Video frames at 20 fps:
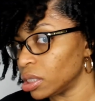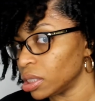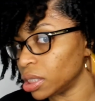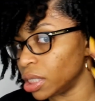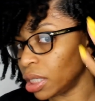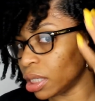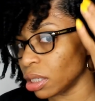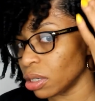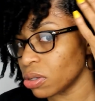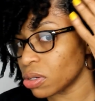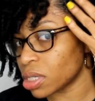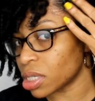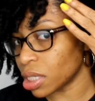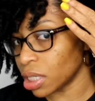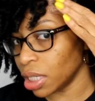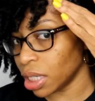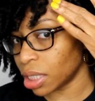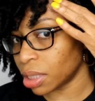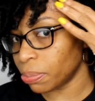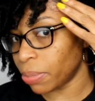Did a little
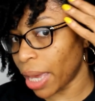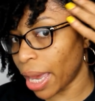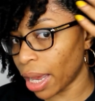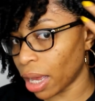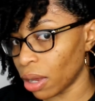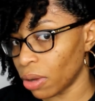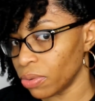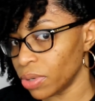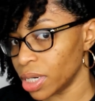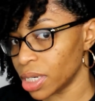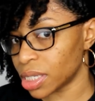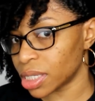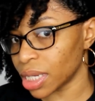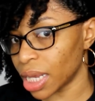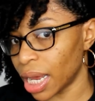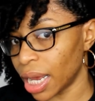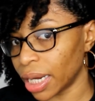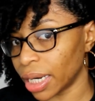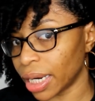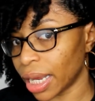slick back on this
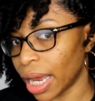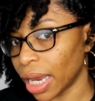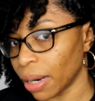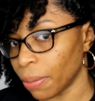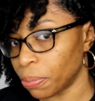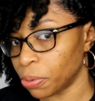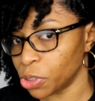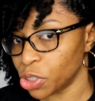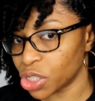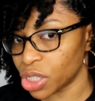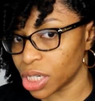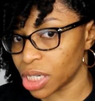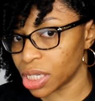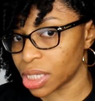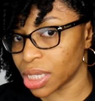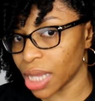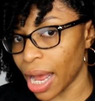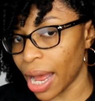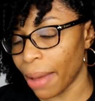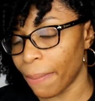side and kind of pushed this
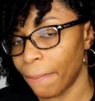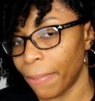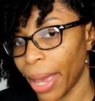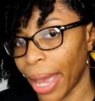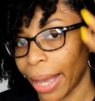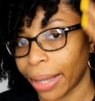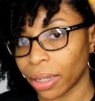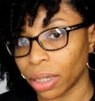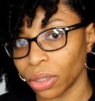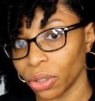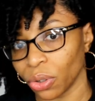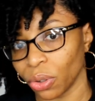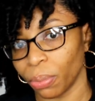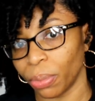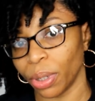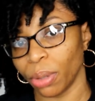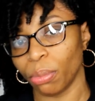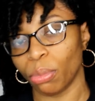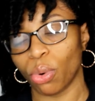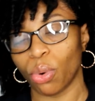side back a little
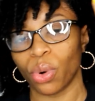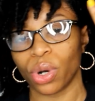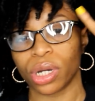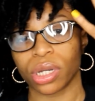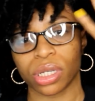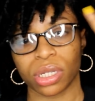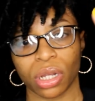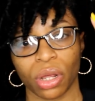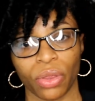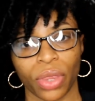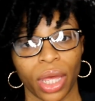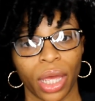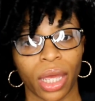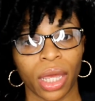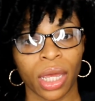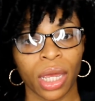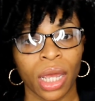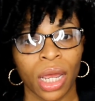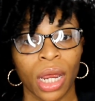bit more so that